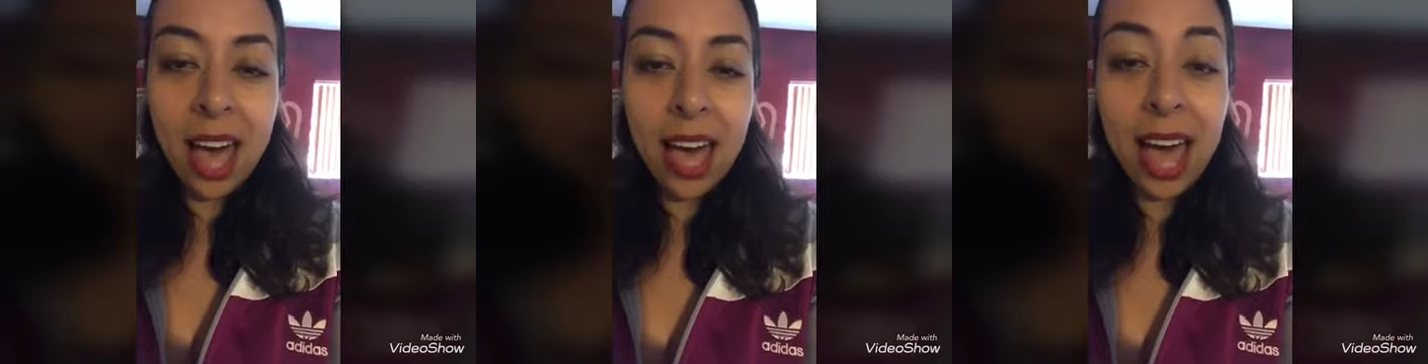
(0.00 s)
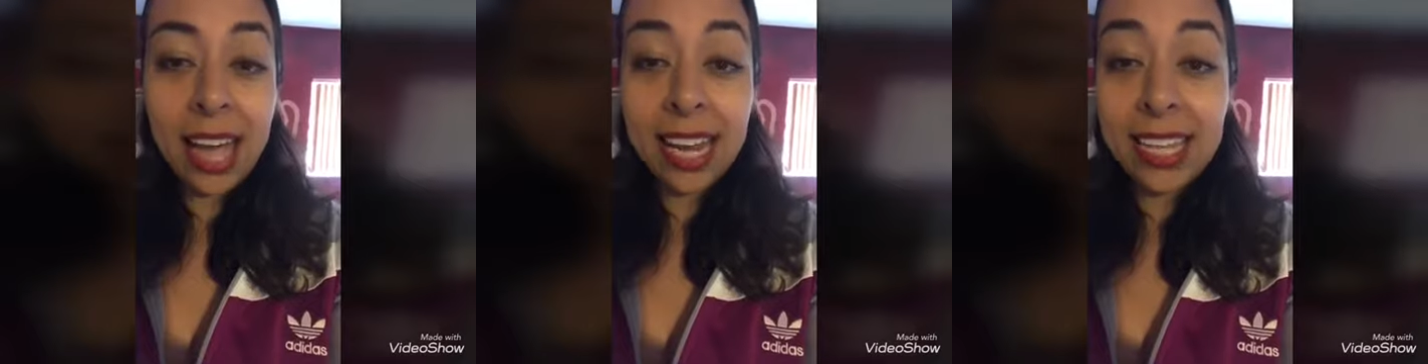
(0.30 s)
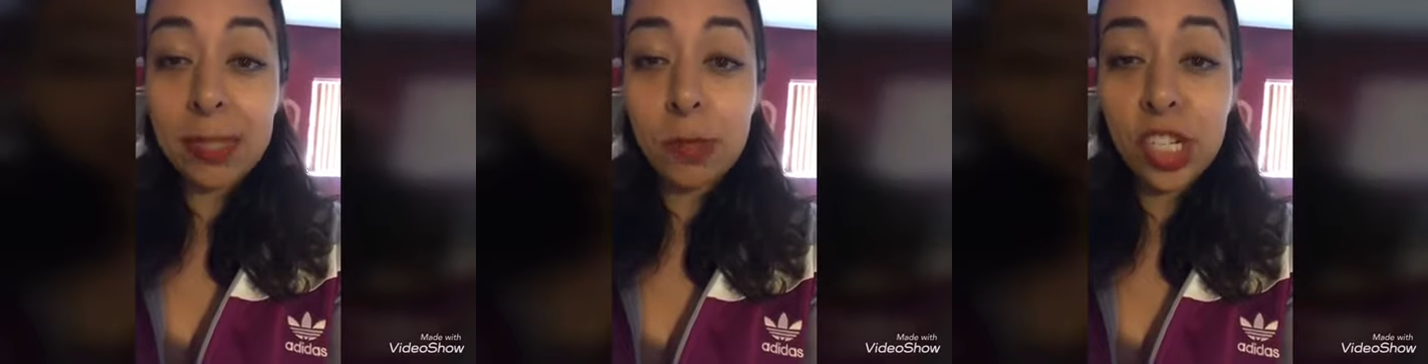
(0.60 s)
Uh, I can
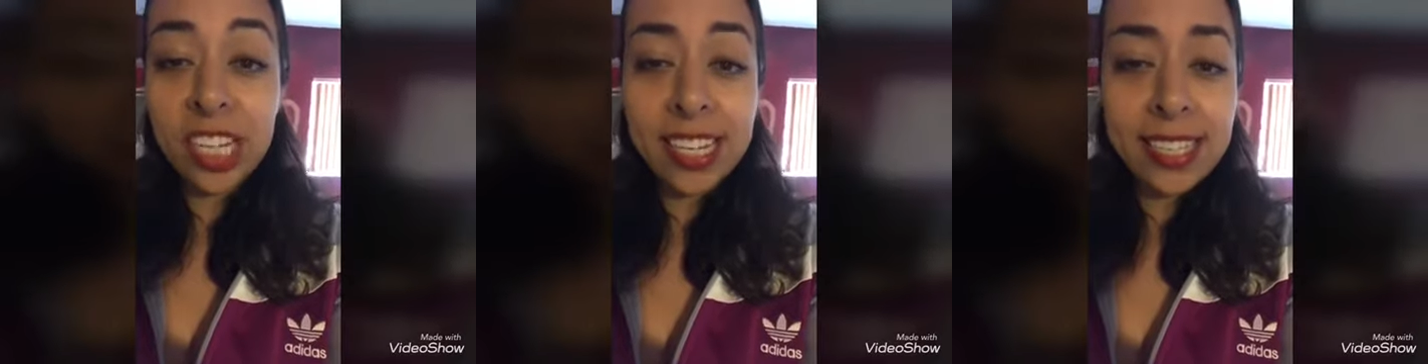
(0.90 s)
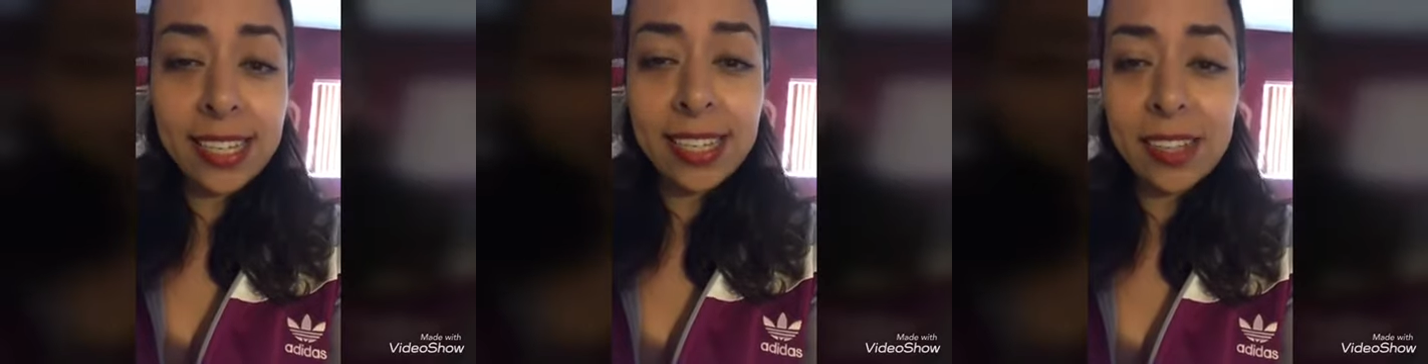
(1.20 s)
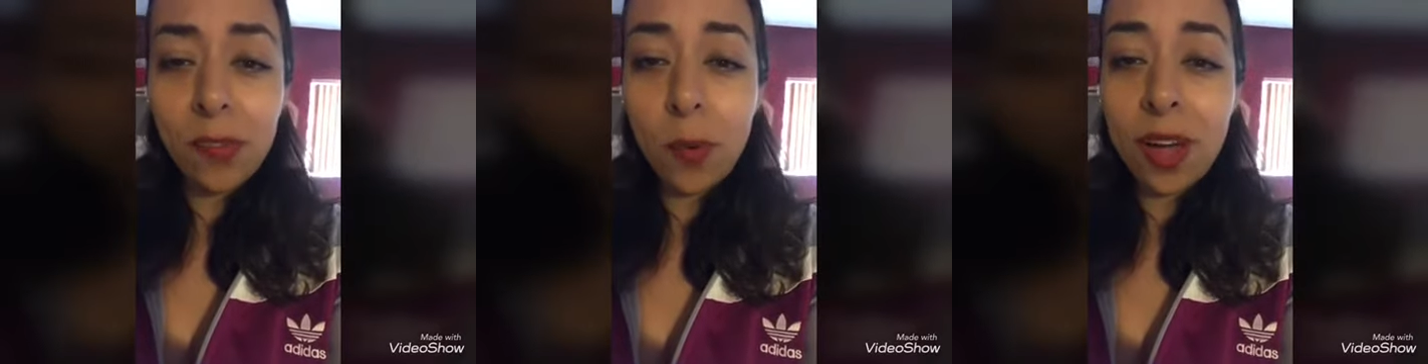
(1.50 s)
add some chia seeds
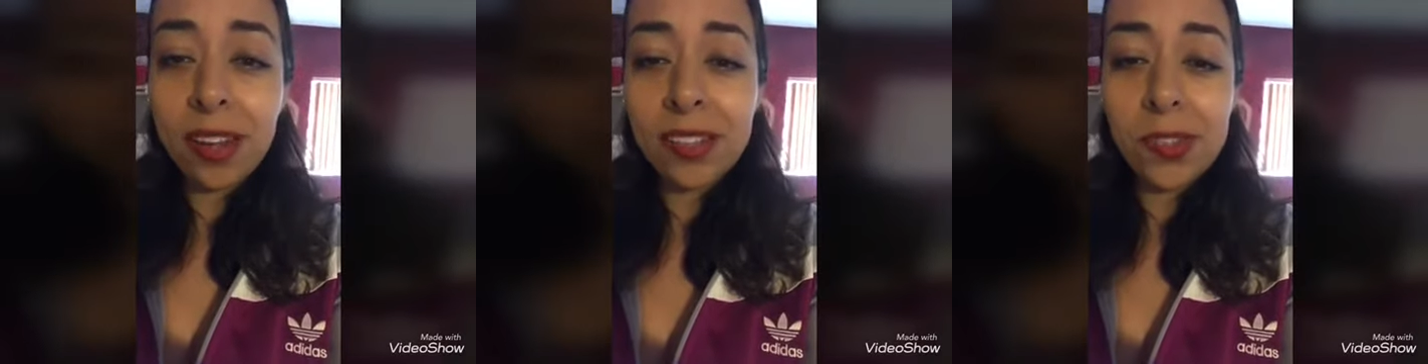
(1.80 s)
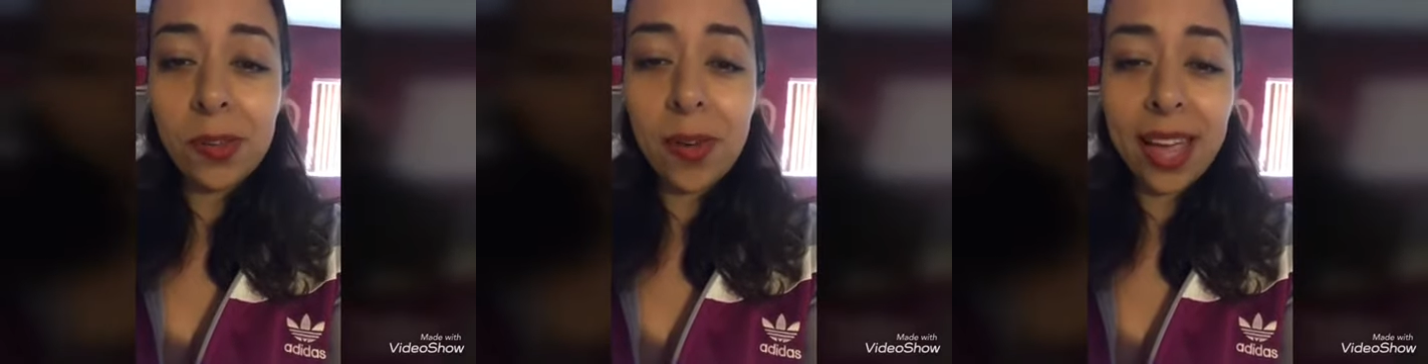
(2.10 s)
if I wanted to.